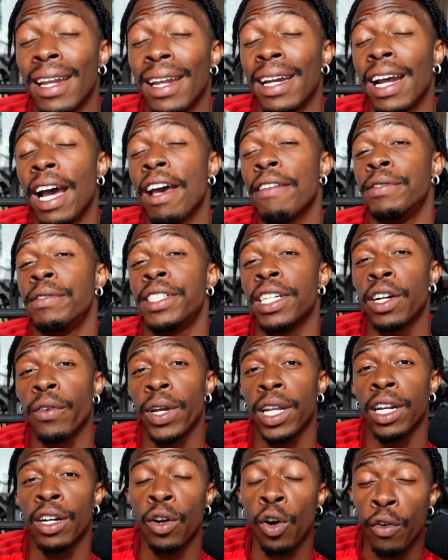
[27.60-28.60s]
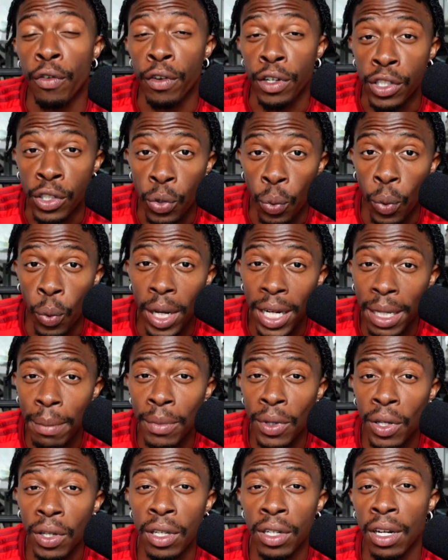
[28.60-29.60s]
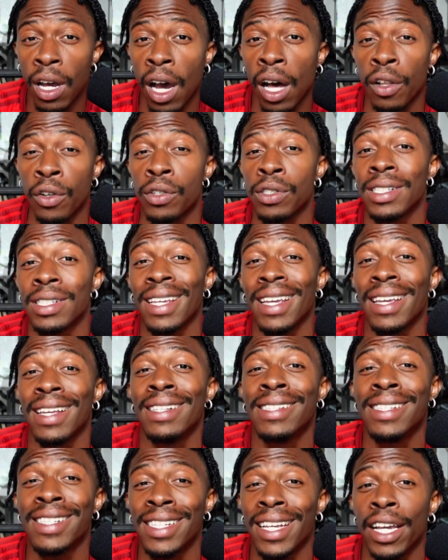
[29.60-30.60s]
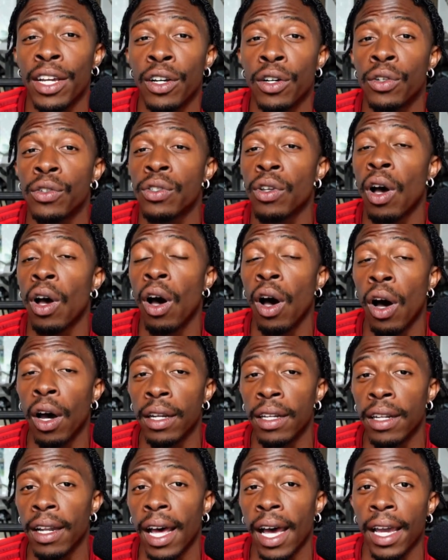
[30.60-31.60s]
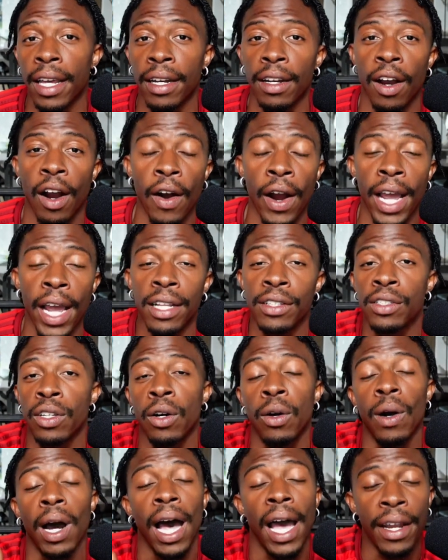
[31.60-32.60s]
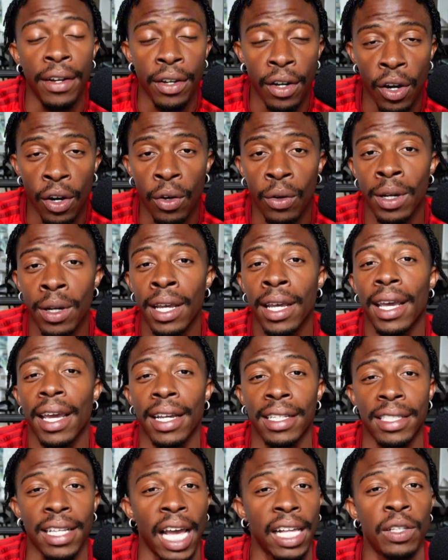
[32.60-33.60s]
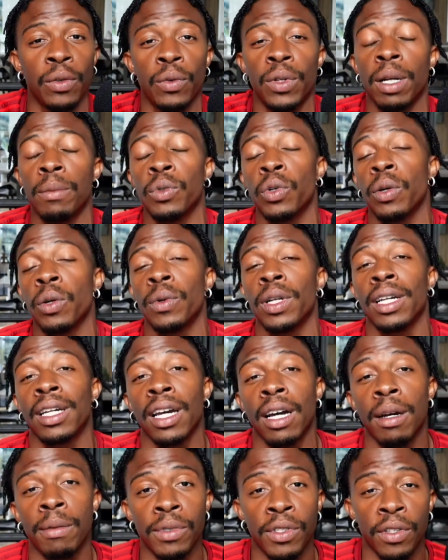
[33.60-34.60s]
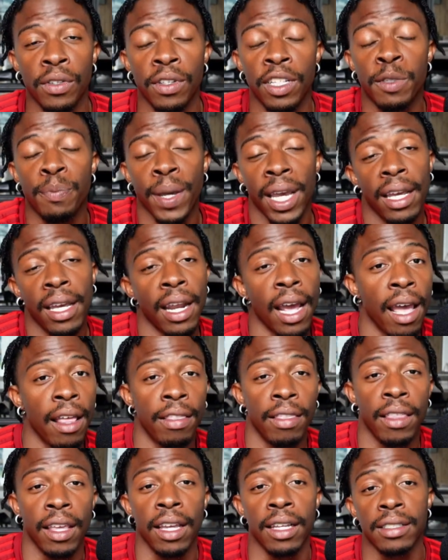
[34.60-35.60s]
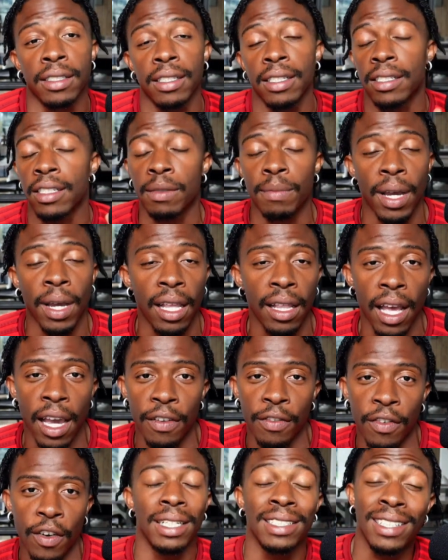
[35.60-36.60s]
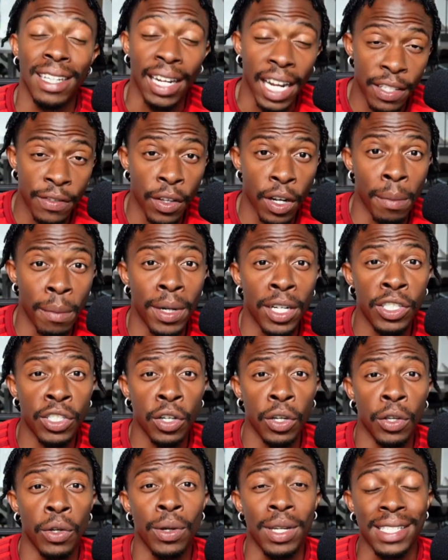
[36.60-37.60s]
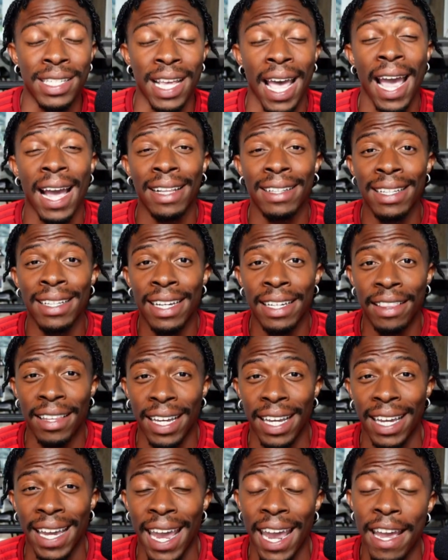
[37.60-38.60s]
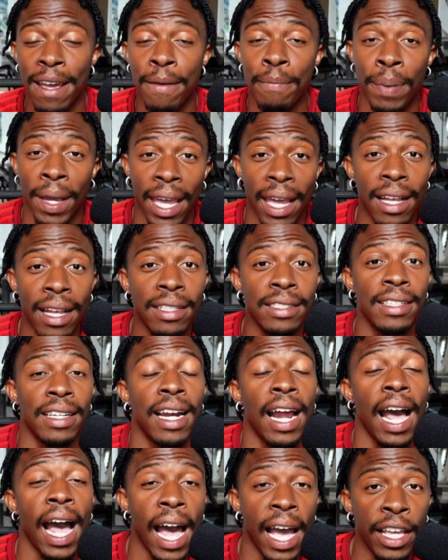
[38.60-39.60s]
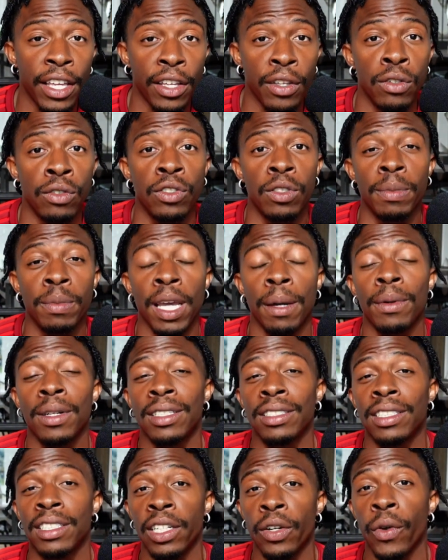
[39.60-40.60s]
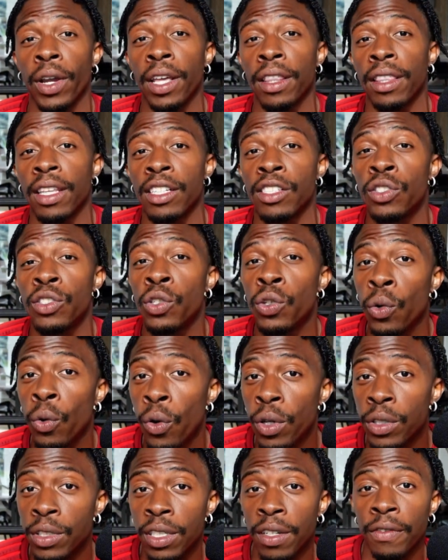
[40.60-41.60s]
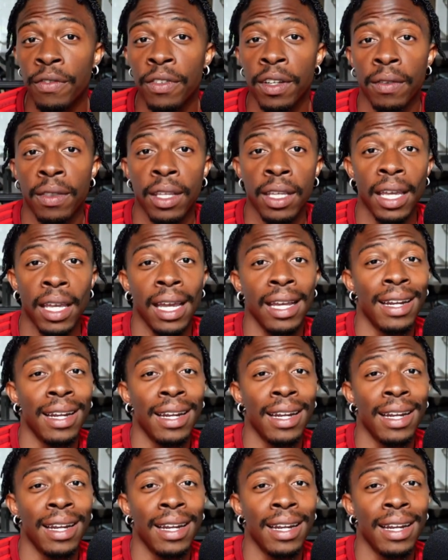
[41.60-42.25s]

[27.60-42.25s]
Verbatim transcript: And I've generated over $20 million in sales online. All right. So I know exactly what I'm doing when it comes to this paid ad things. This is my life. All right. Today's video, I'm going to show you exactly the campaigns that I use to be able to generate these 258